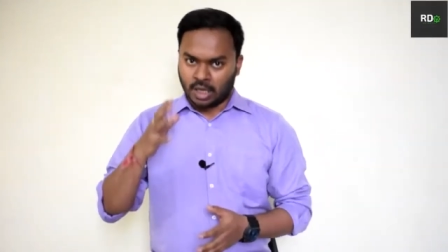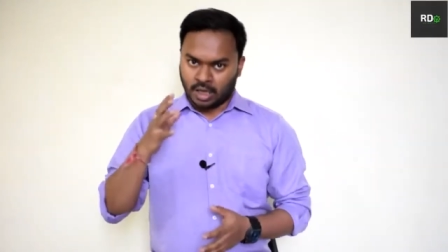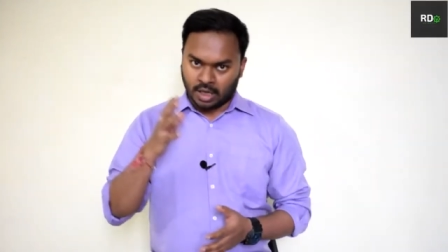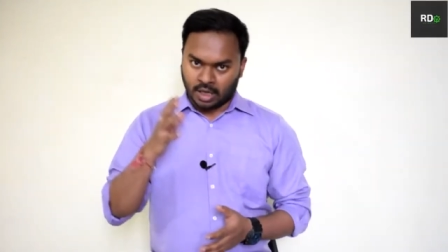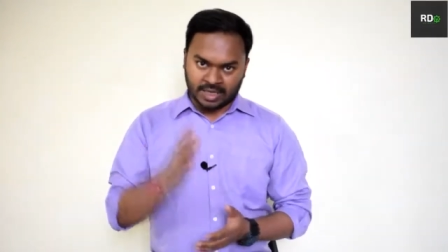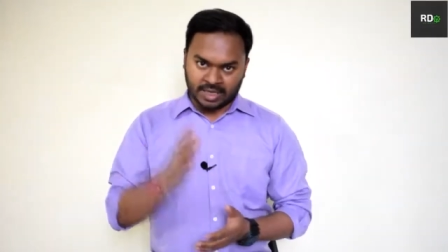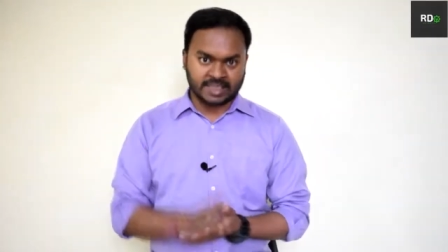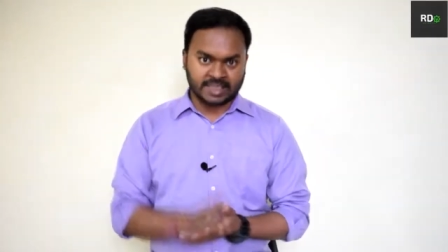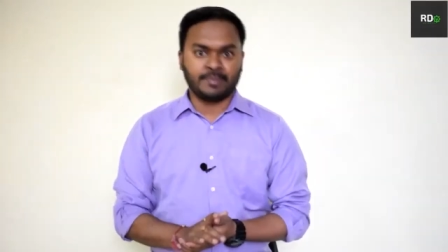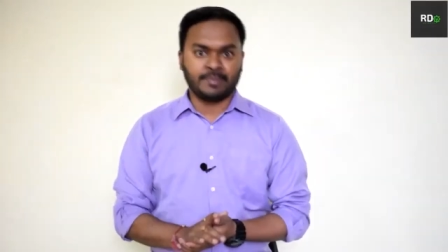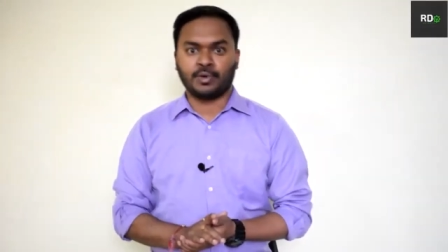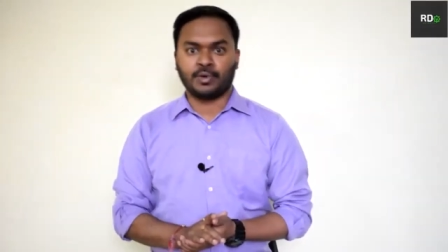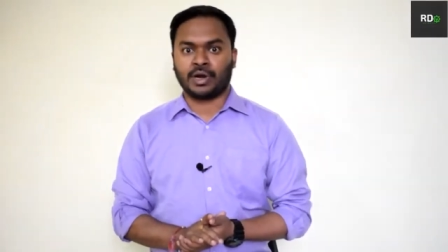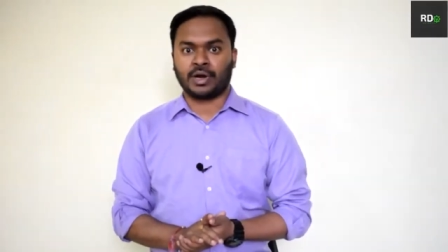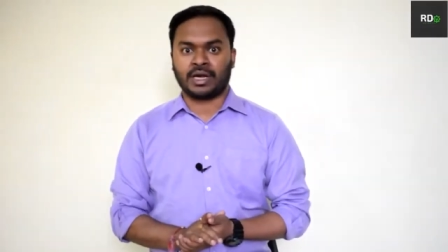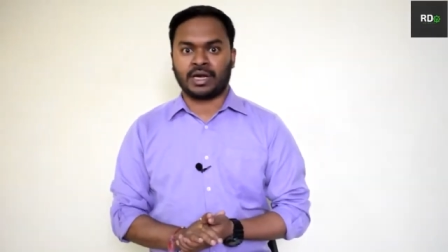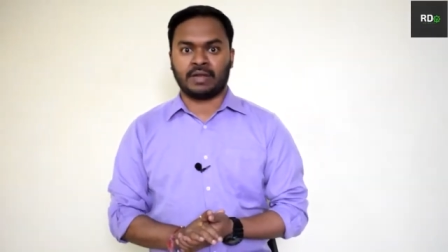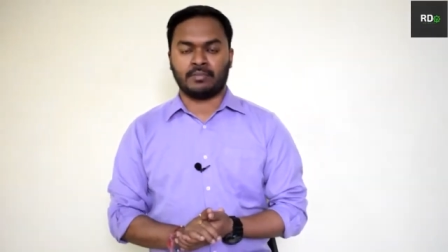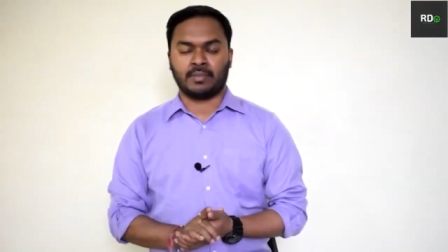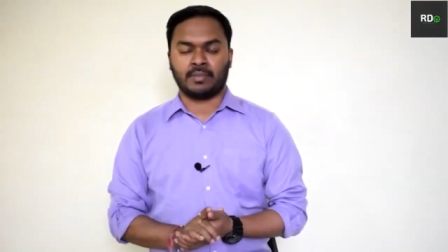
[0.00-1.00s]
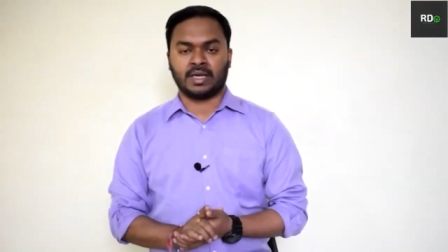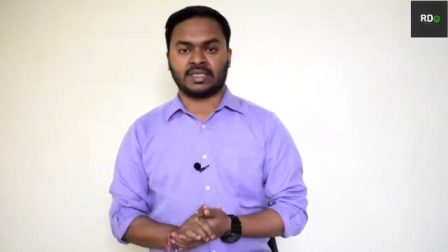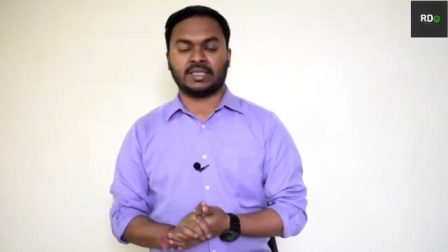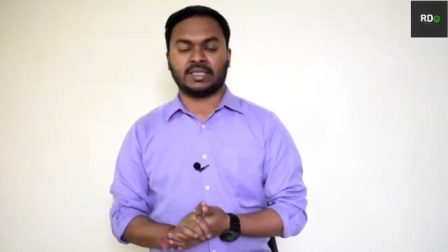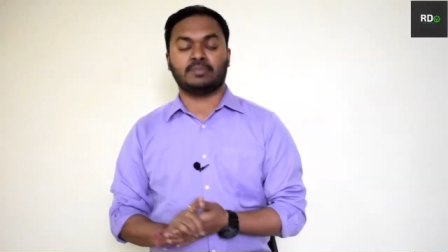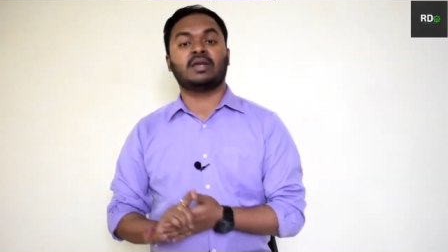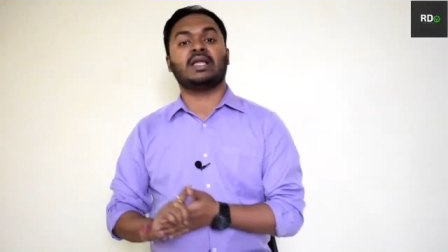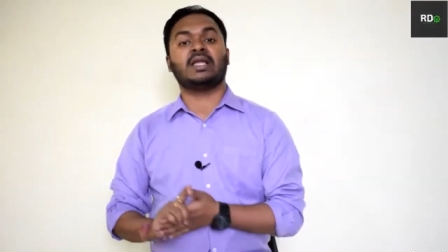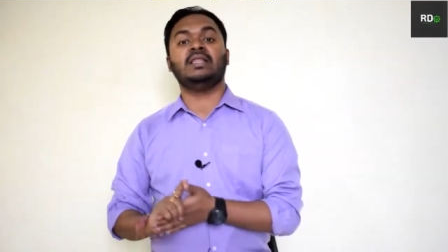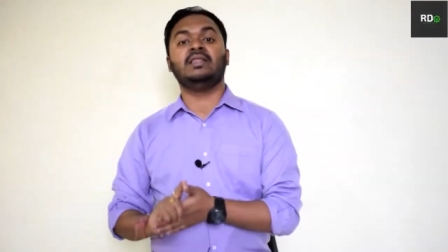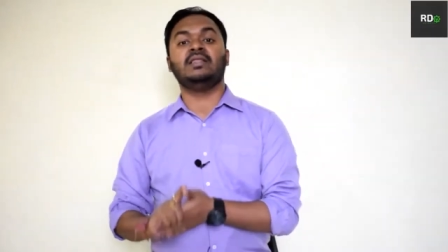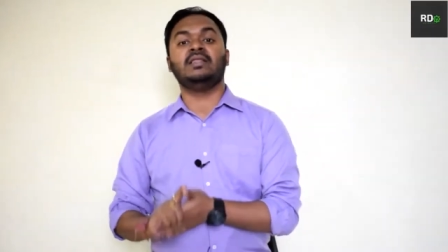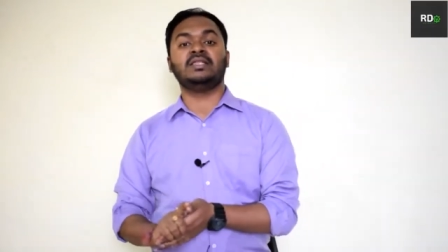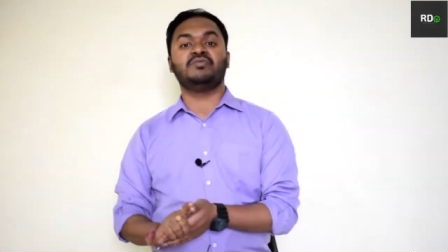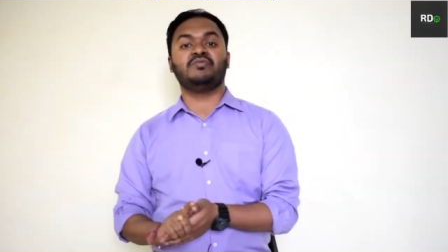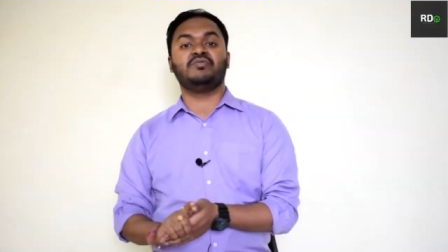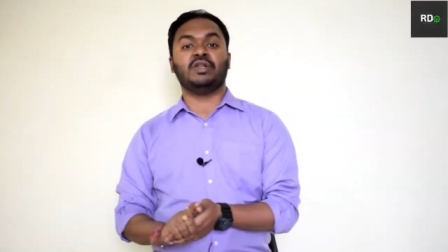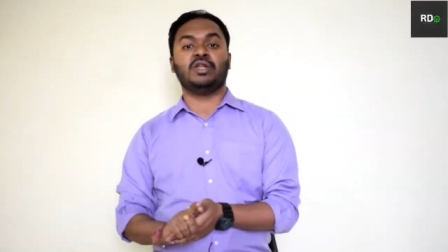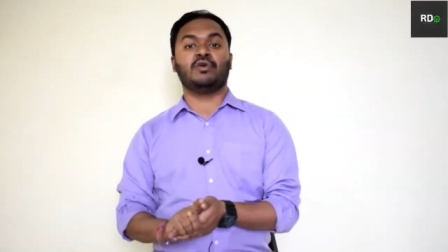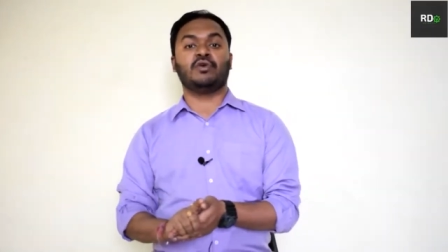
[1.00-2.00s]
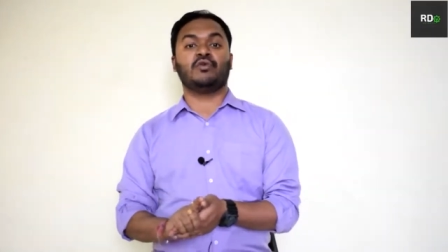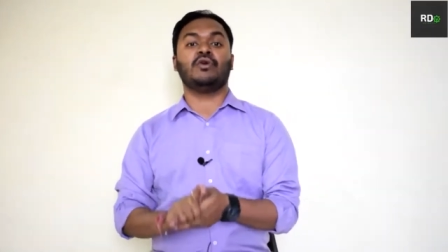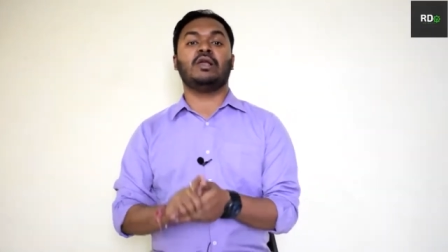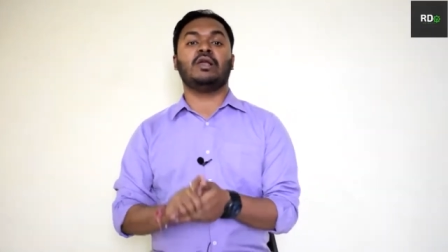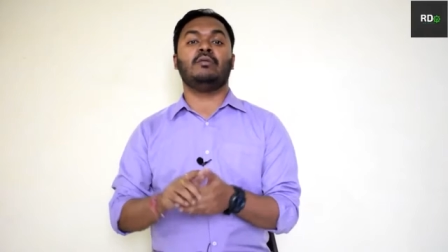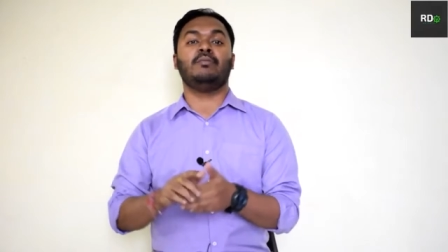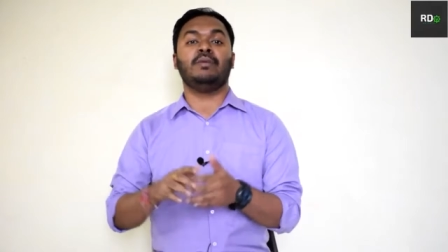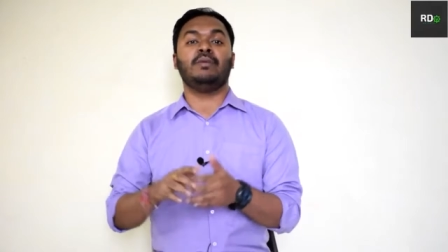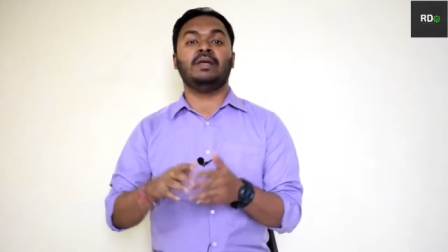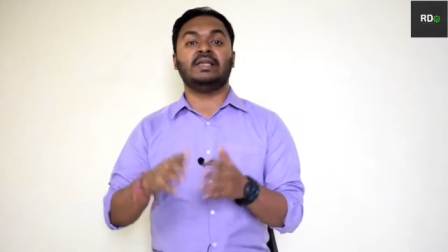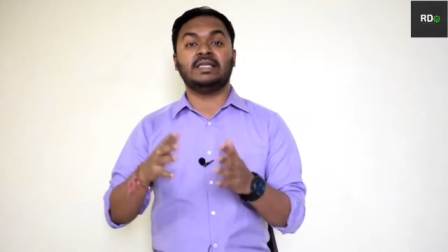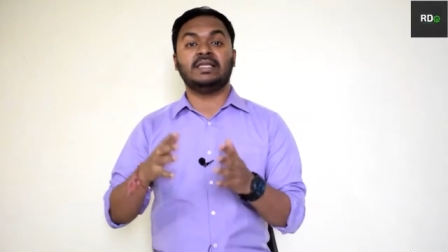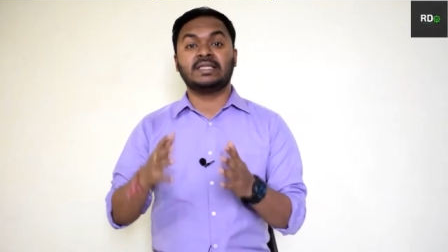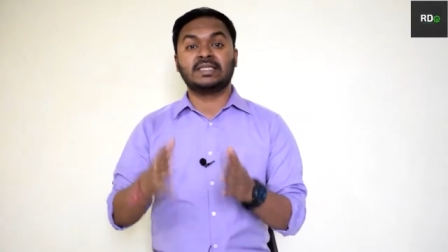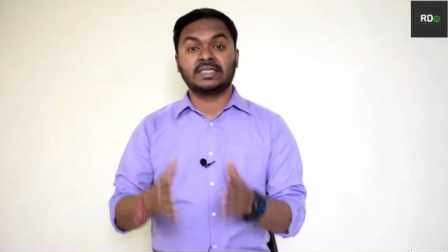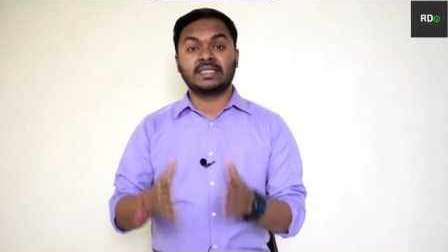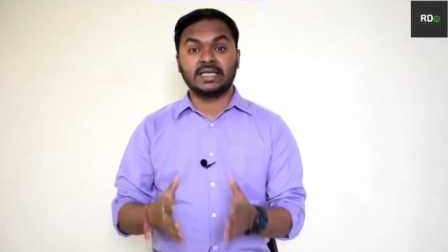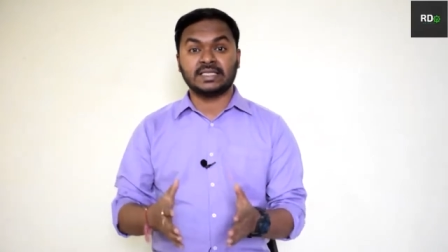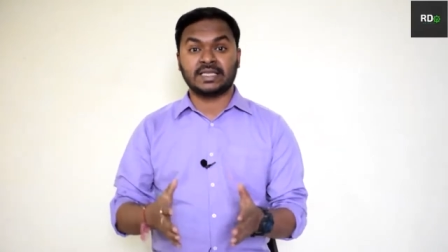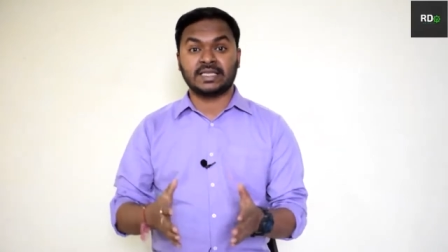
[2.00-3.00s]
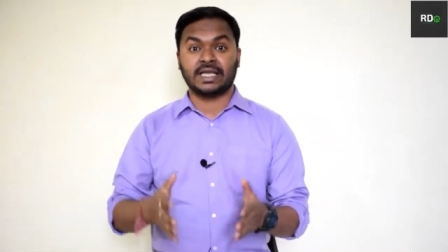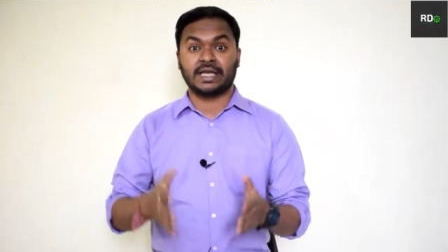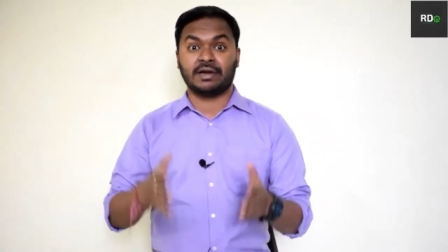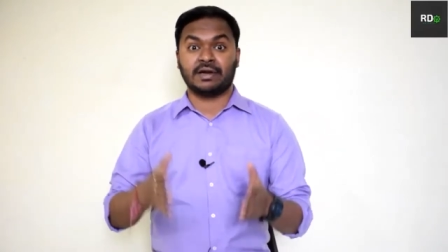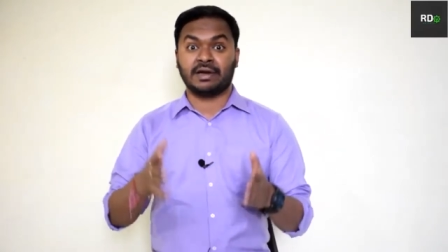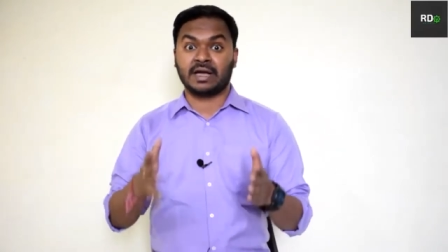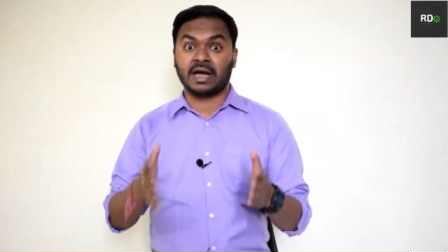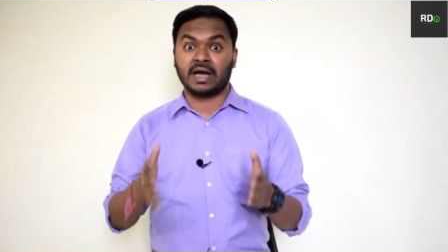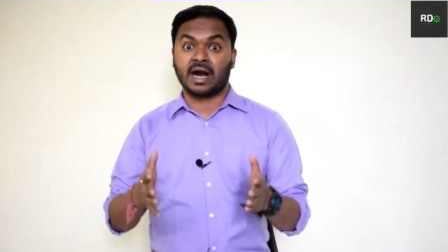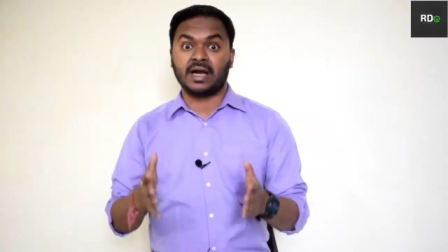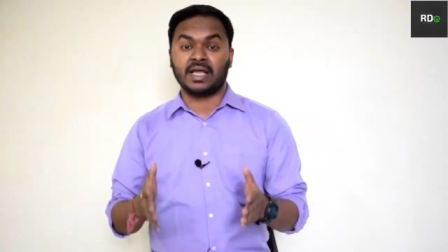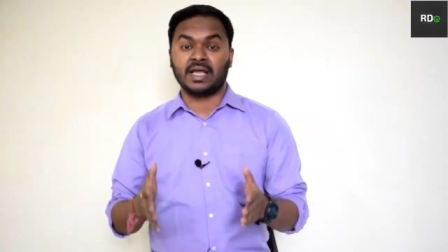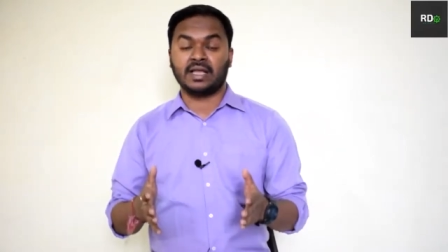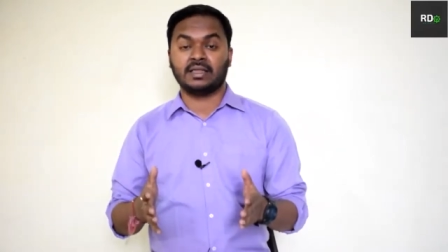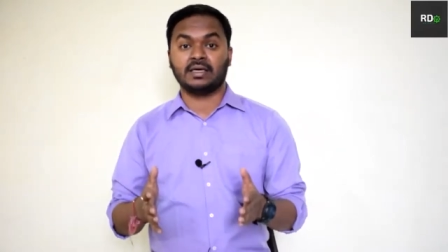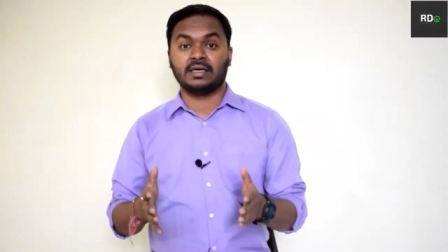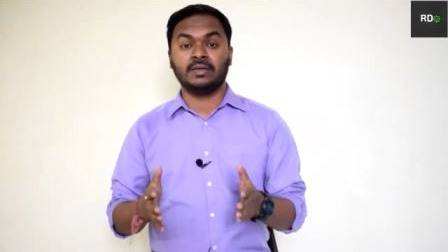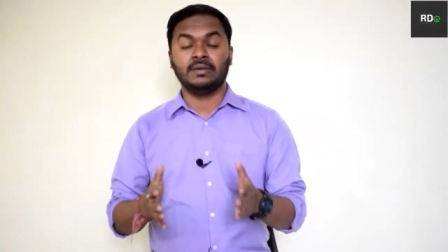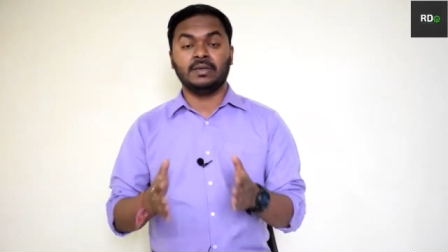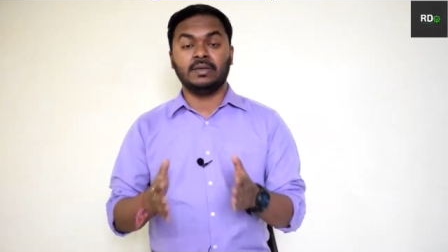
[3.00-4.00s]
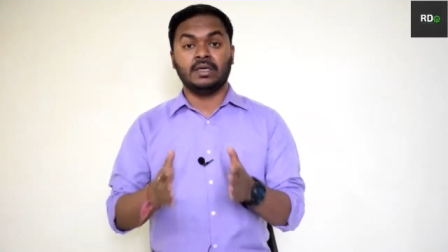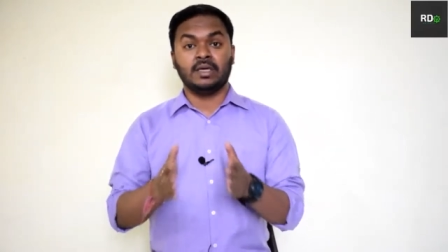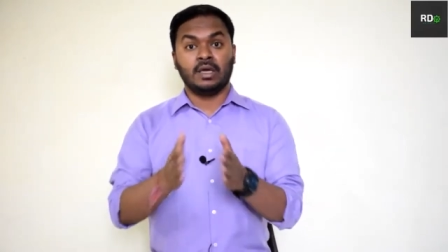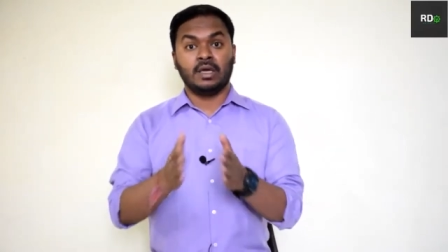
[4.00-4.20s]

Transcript: uh, reciprocating masses, but in this video we will be discussing regarding the